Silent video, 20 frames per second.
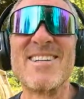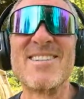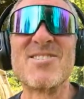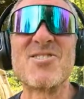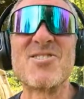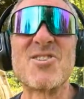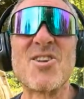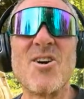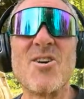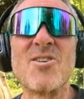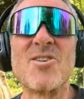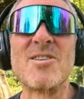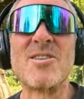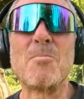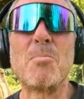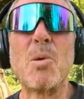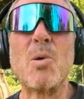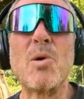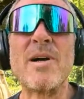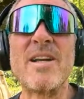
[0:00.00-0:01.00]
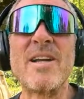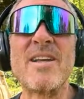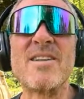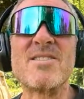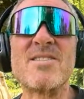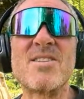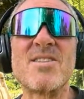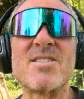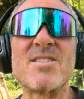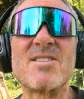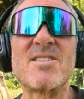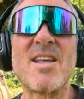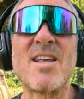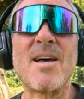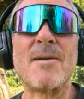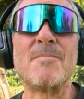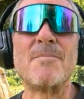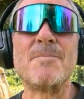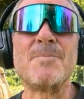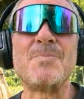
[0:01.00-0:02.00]
So the point is
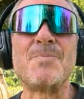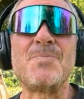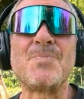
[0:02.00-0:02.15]
that